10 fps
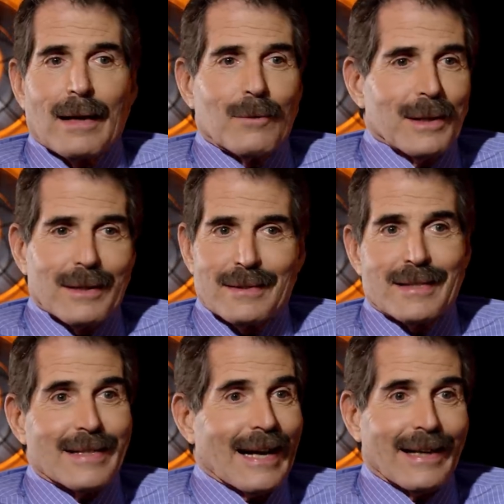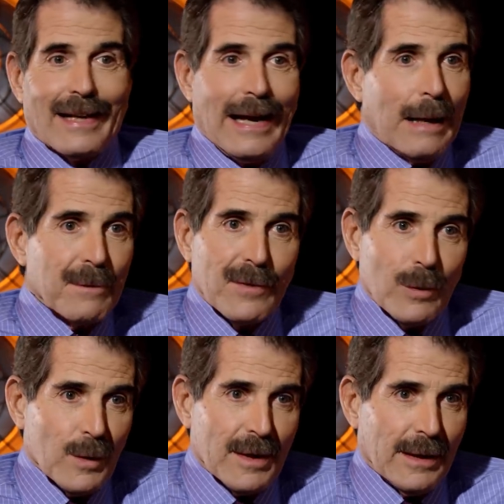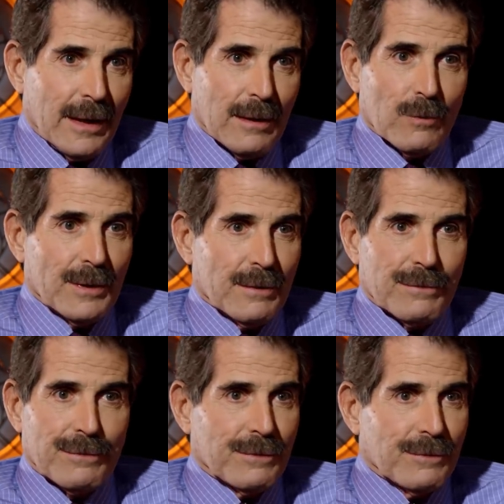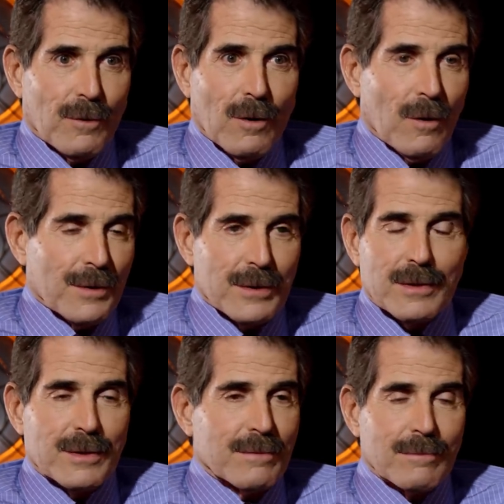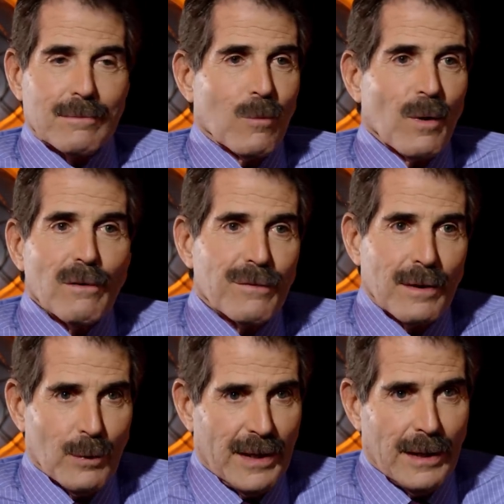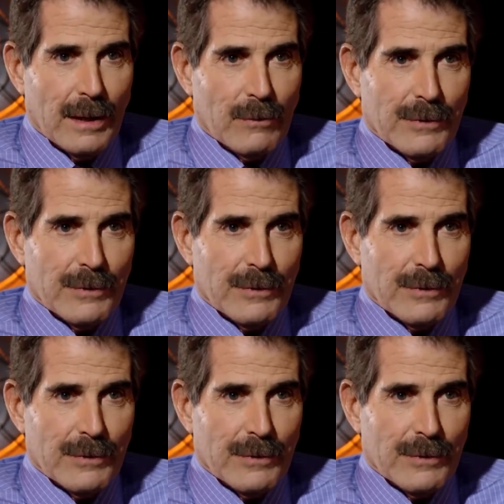I realize it's not going to happen that we're going to get rid of all this welfare we have.